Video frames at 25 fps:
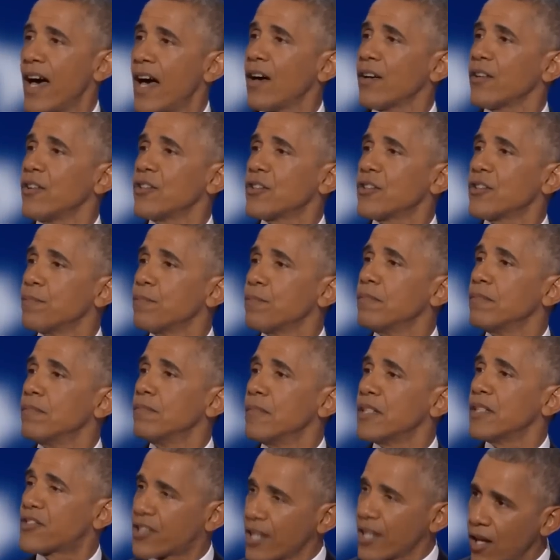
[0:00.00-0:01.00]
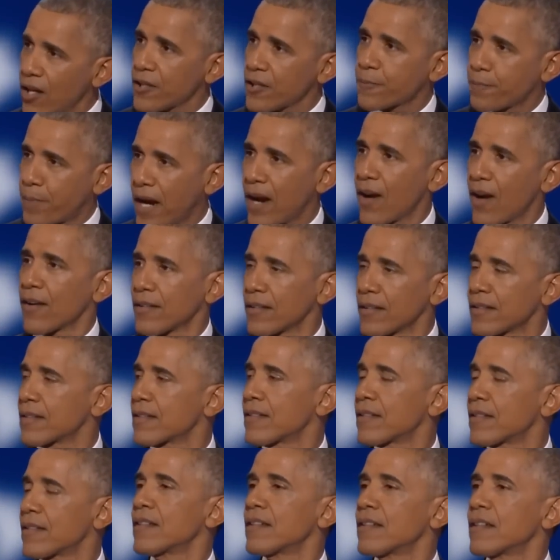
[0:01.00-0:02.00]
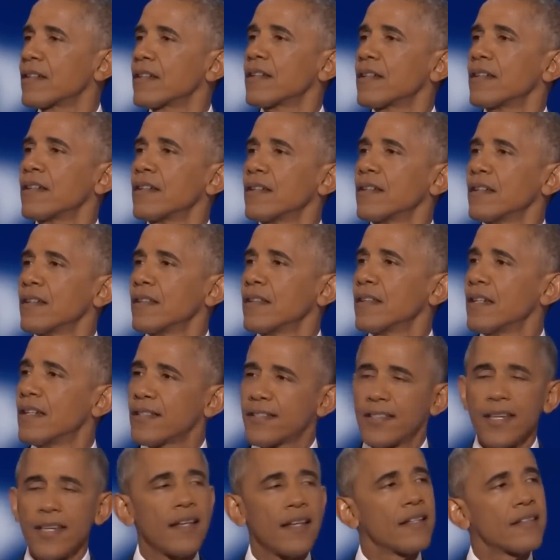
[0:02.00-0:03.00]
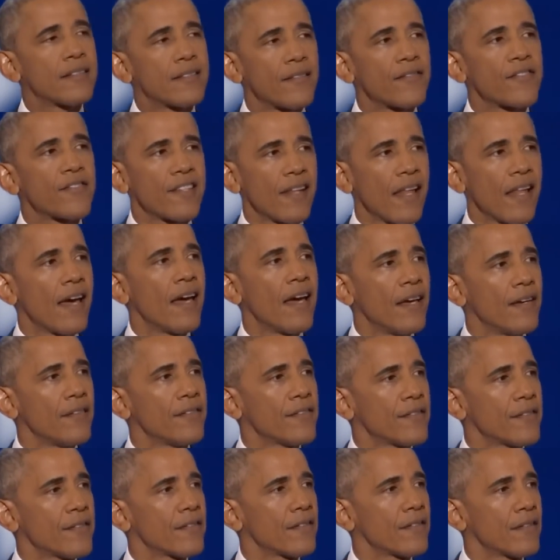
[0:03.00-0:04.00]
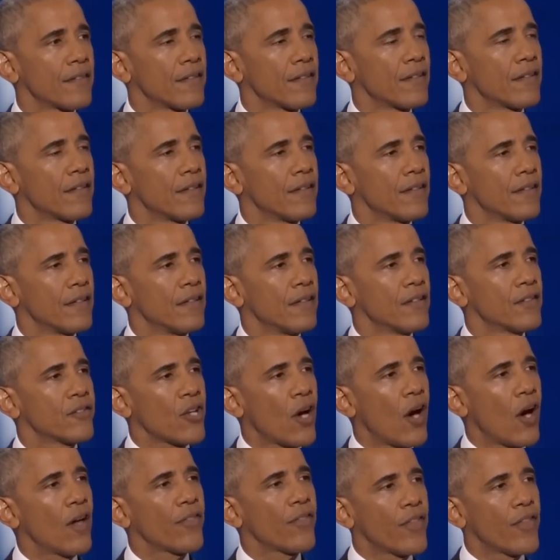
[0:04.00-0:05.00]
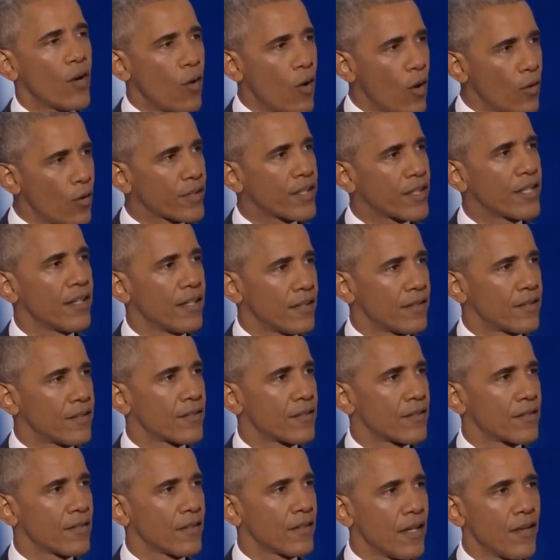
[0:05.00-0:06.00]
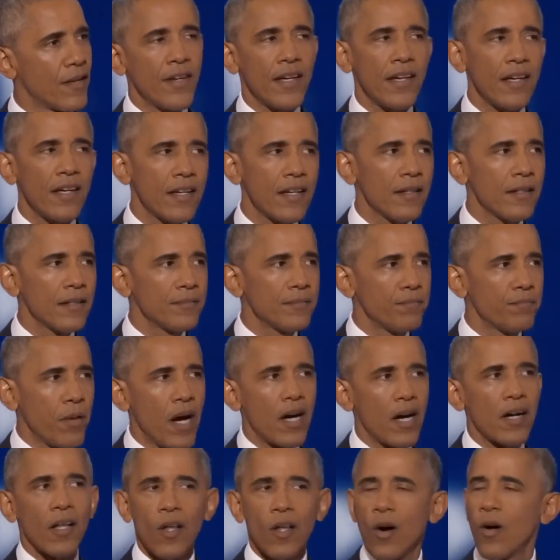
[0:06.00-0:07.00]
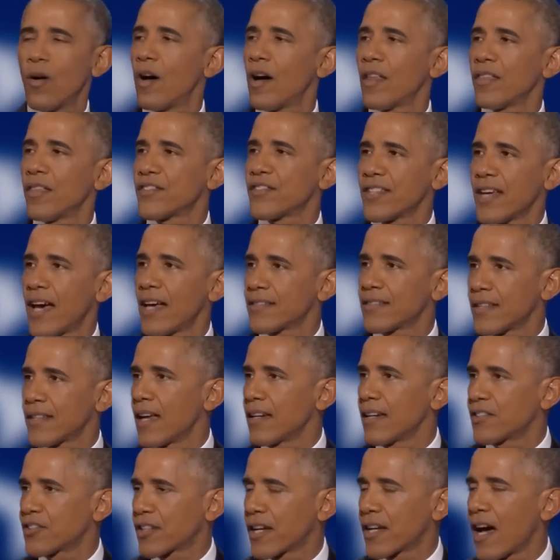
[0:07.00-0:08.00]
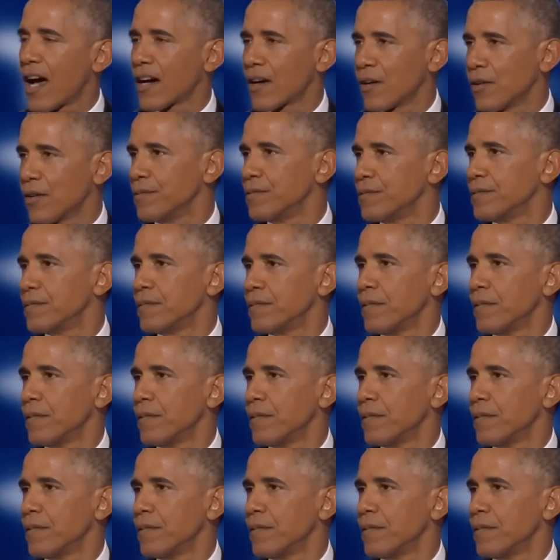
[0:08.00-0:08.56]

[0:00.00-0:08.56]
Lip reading: values Michelle's parents, the descendants of slaves, taught their own kids living in a bungalow on the south side of Chicago.